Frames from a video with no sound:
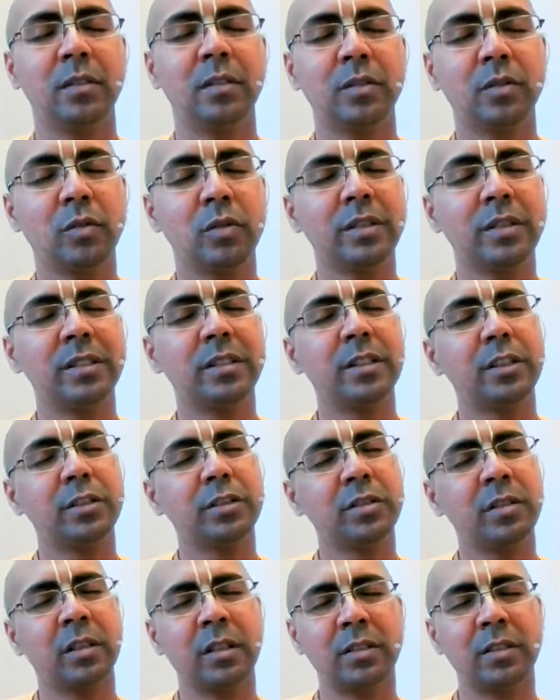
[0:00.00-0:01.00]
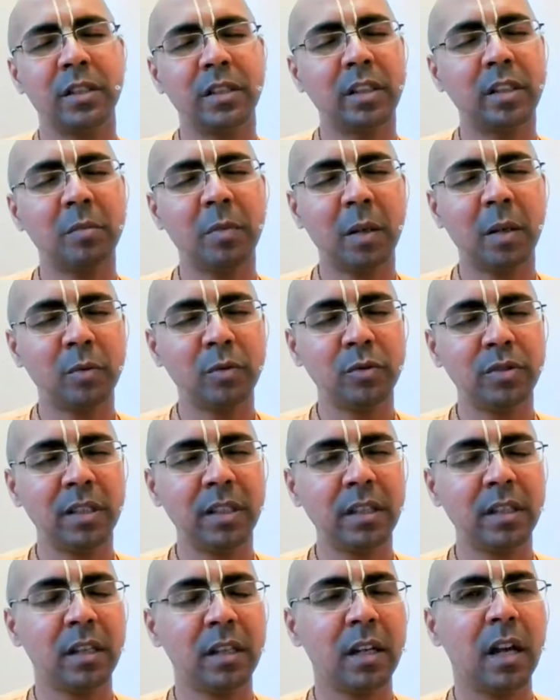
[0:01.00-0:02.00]
So Krishna Chaitanya Mahaprabhu
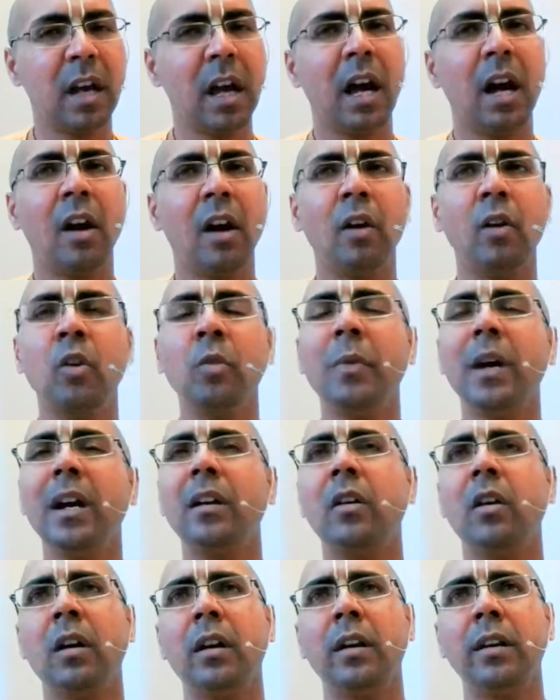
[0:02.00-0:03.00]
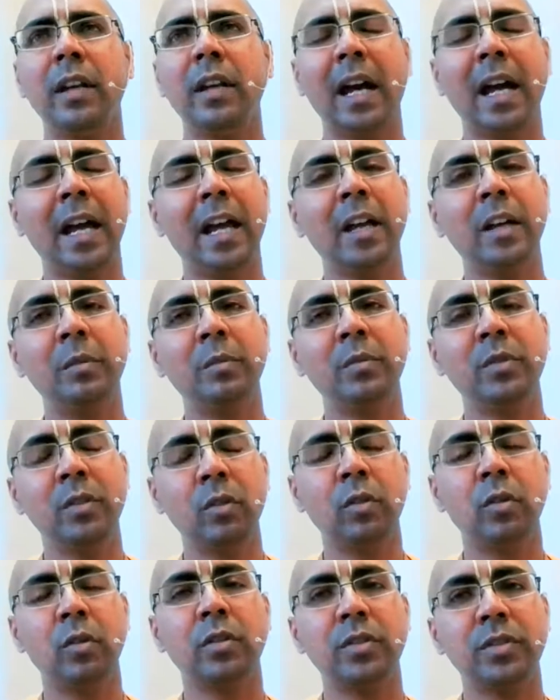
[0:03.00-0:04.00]
saying, "Oh my Lord, I am
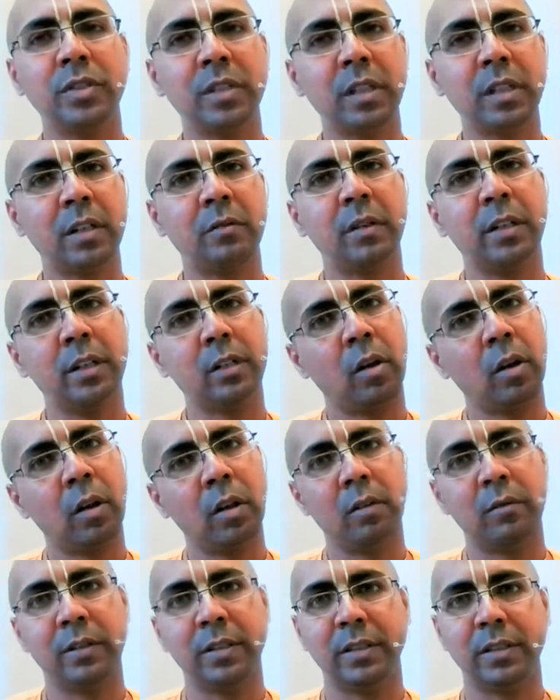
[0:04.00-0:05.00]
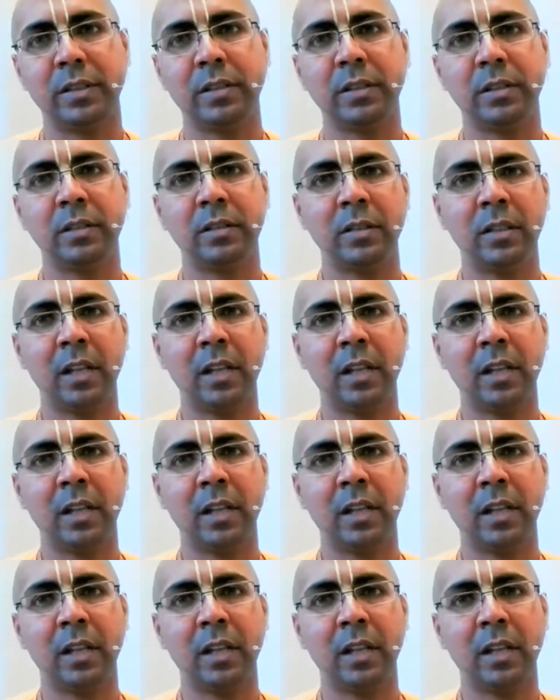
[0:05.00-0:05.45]
your servant always.